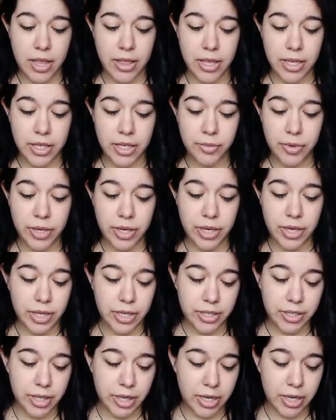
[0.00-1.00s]
And this one
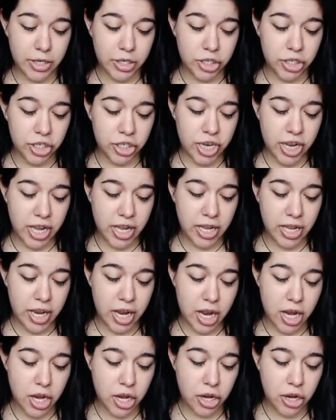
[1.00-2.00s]
is in
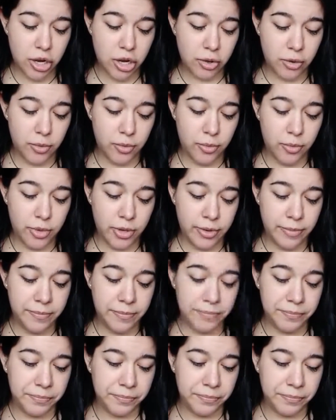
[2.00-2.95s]
shade Nude.